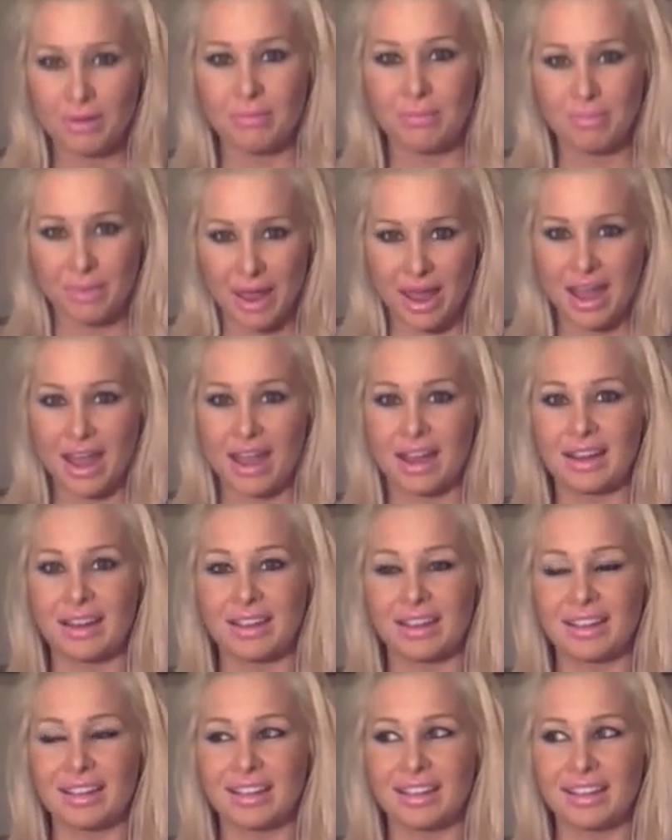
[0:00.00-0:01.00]
bag
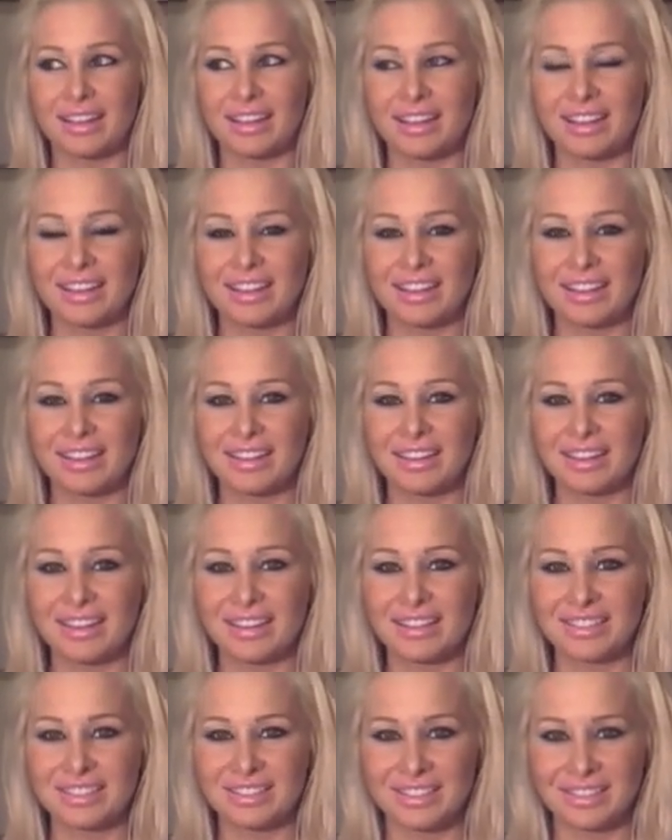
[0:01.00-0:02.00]

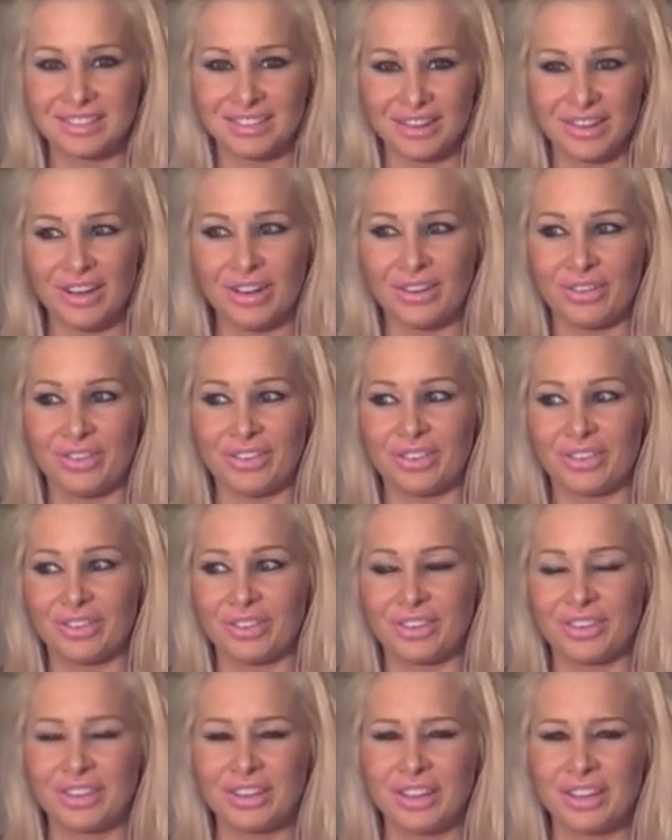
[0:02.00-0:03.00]
dog food,
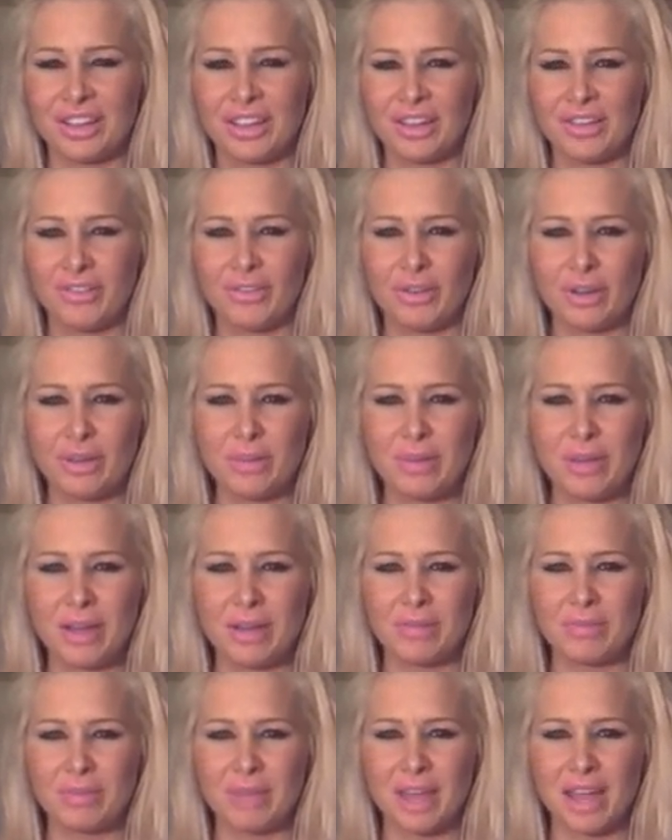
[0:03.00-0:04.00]
40
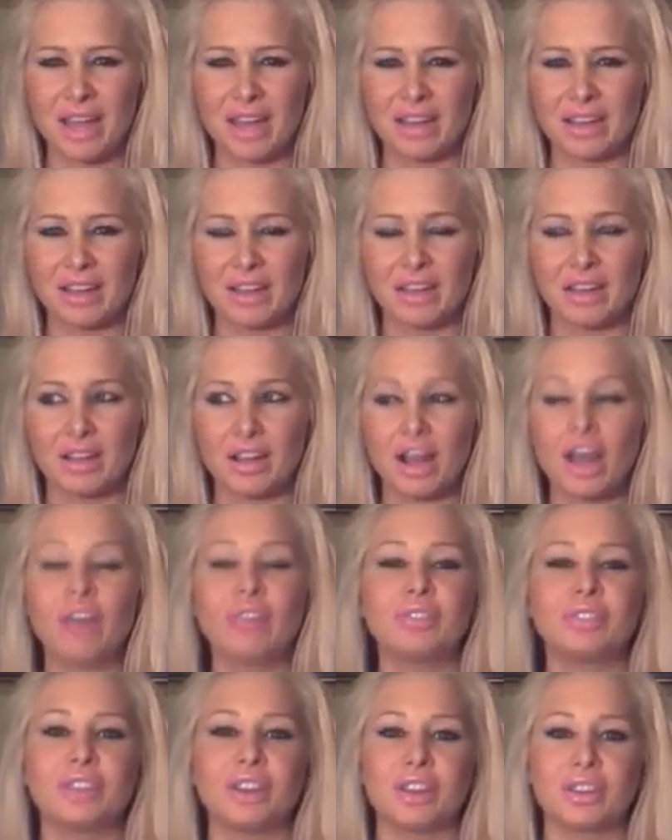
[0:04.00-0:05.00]
pound bag
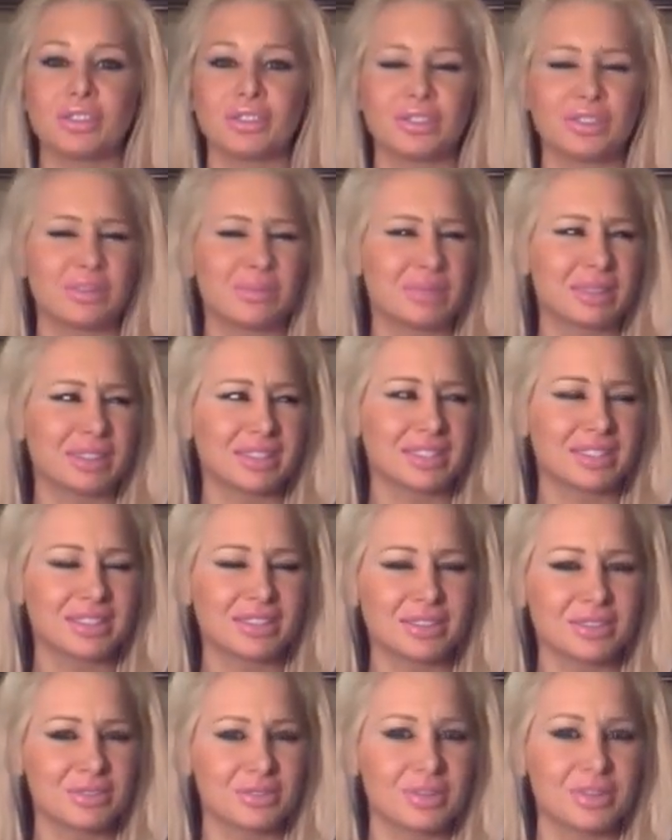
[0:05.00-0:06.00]
of dog food. I'm like, that
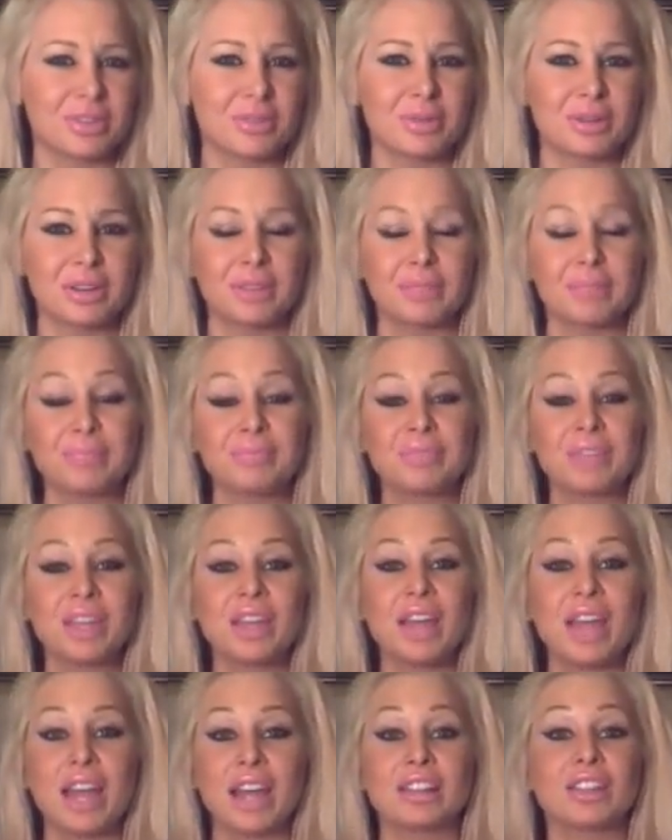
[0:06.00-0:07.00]
sounded really weird.
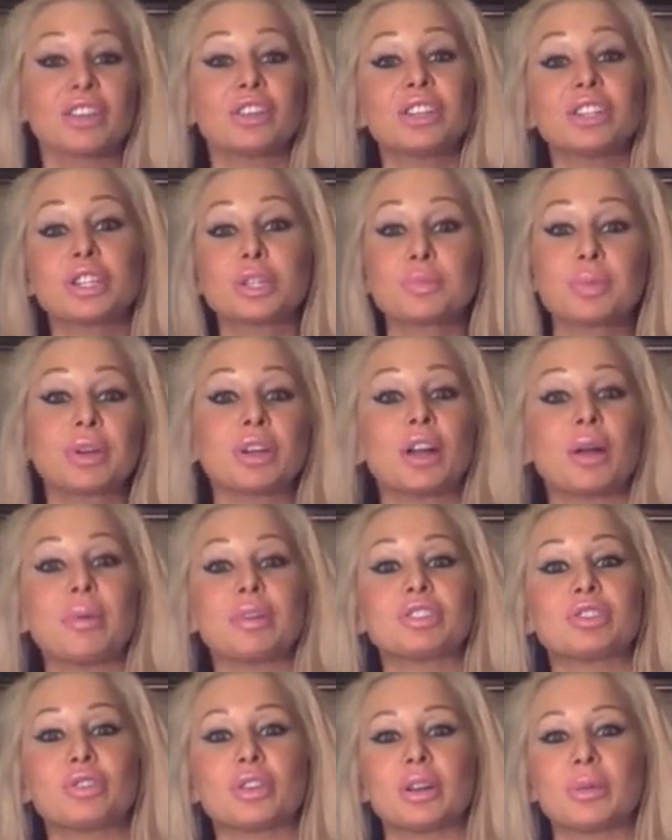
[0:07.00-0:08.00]
And I literally just put it on my
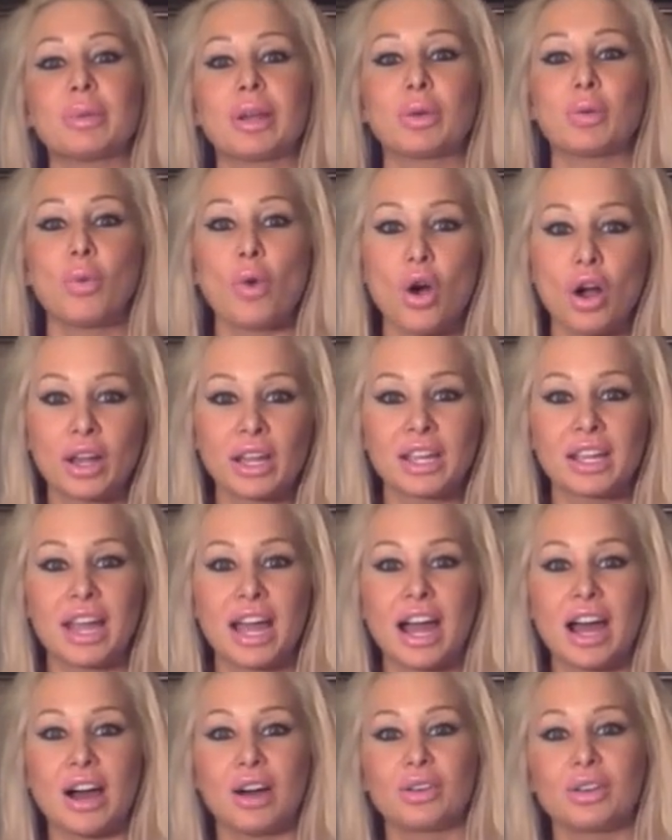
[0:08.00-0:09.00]
shoulder. I'm like walking
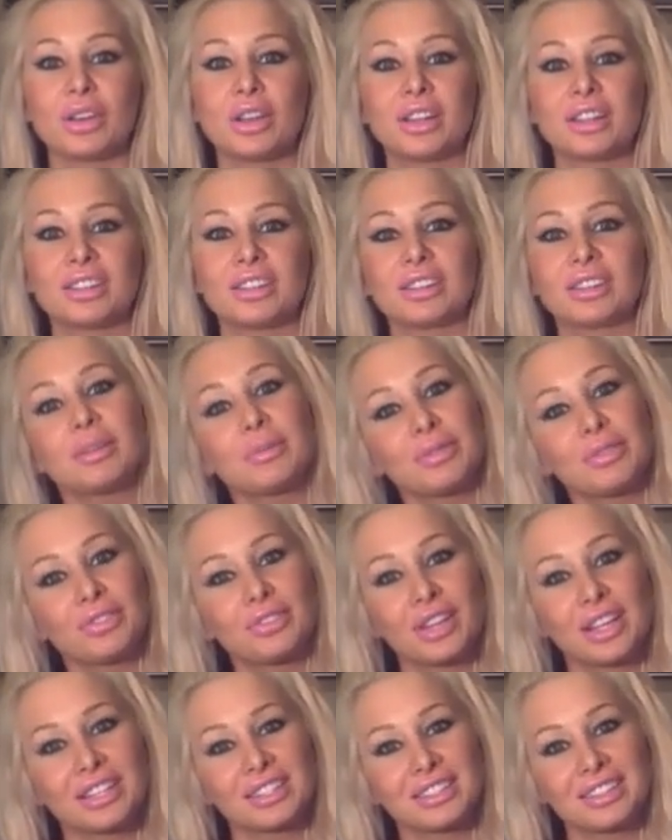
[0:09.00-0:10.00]
out, like I'm
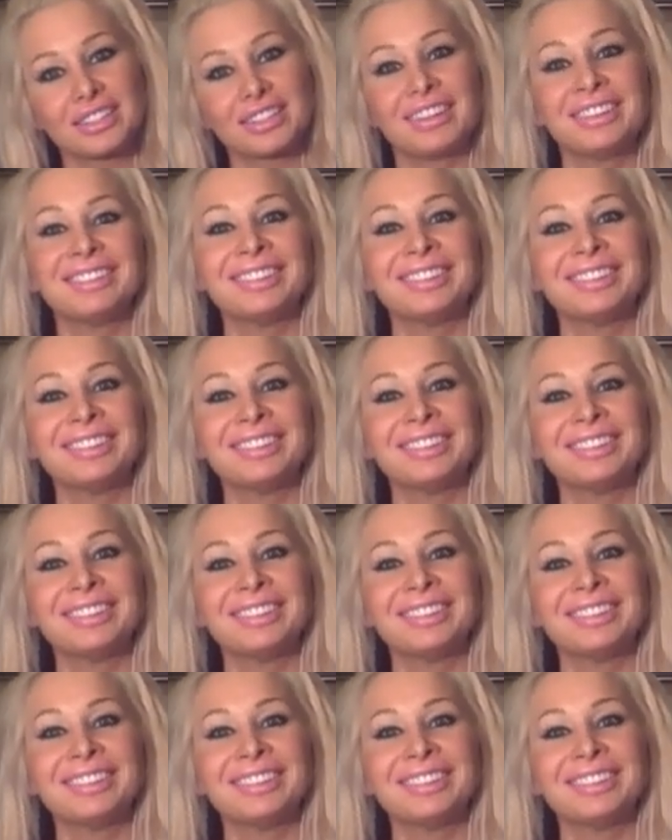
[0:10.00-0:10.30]
flexing.